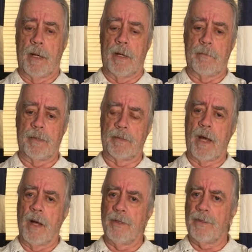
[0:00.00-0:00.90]
But
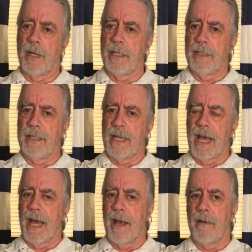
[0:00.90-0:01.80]
Tollentine didn't
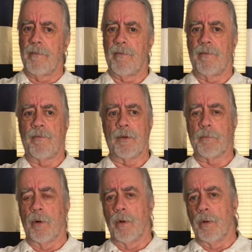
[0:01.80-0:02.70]
have
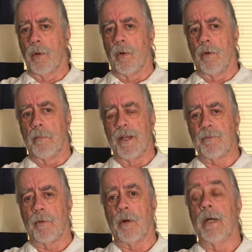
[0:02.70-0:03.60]
football or
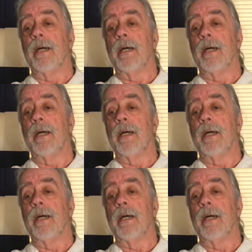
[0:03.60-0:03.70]
baseball.